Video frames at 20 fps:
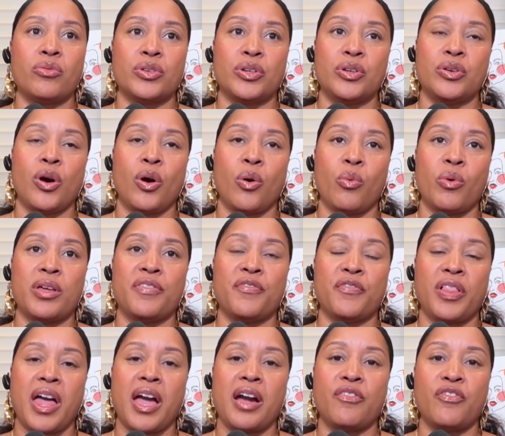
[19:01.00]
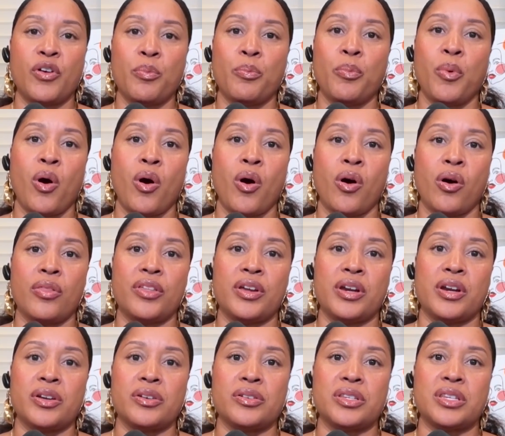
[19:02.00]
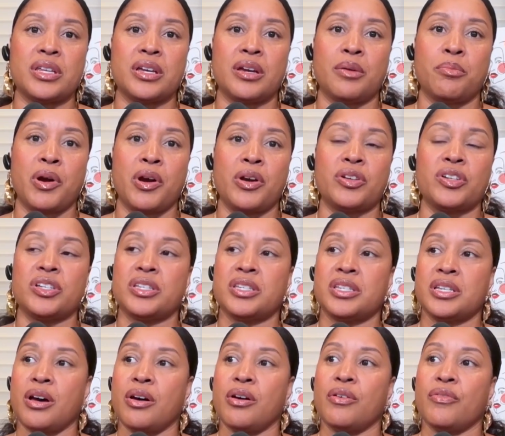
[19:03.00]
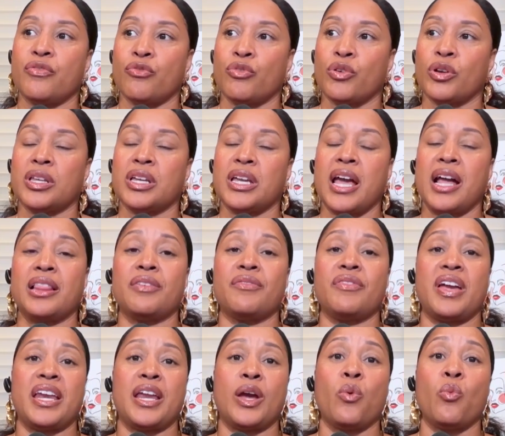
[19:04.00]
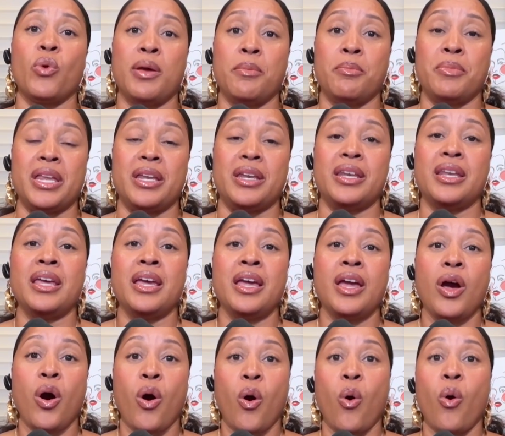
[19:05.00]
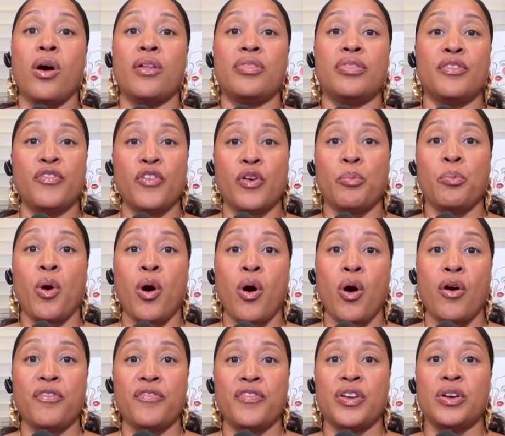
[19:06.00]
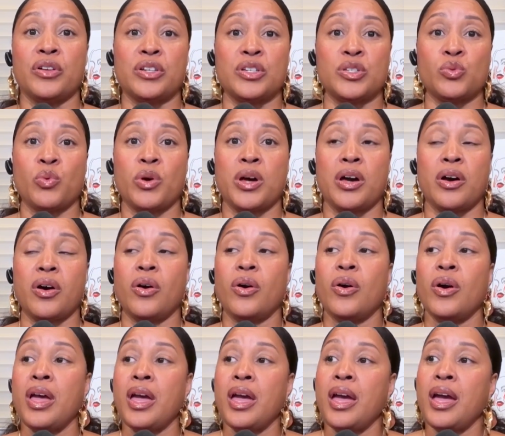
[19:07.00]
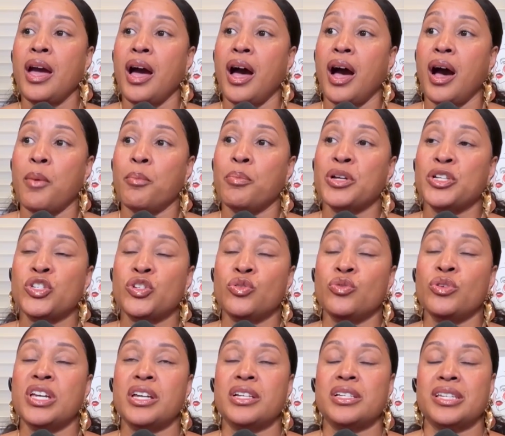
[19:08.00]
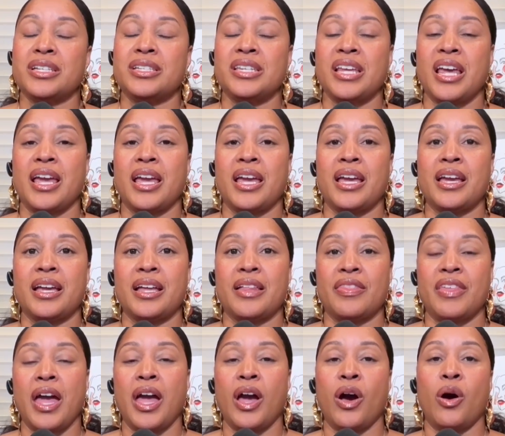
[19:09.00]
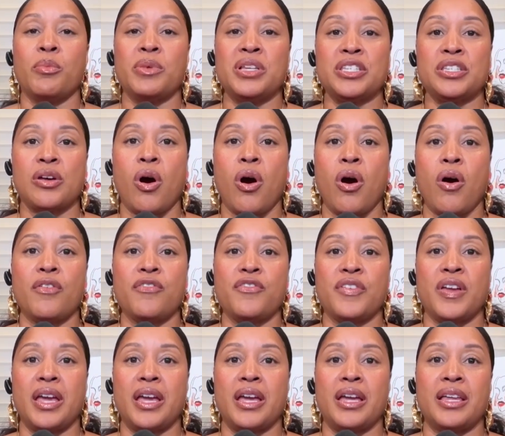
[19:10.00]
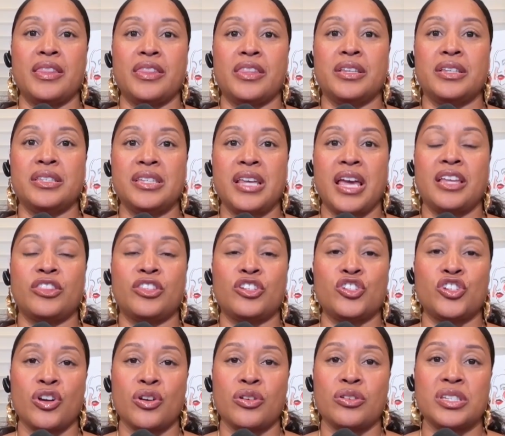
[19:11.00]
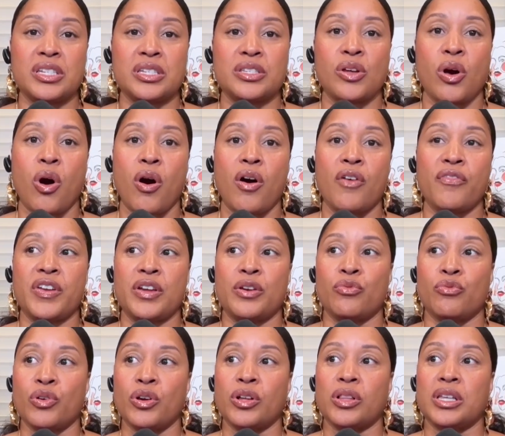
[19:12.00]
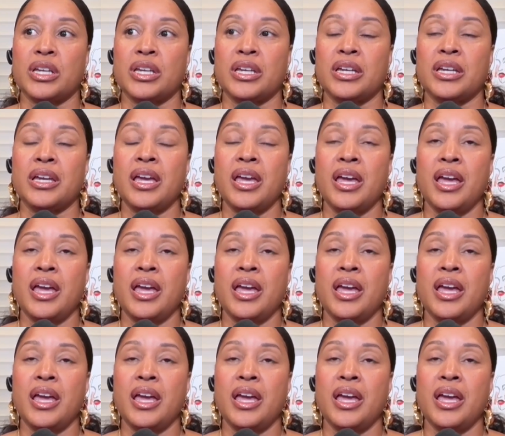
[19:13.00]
with flag football, there's the emergence of really elevating women on the football field as well. But you get to take the helmets off and take the jerseys off and really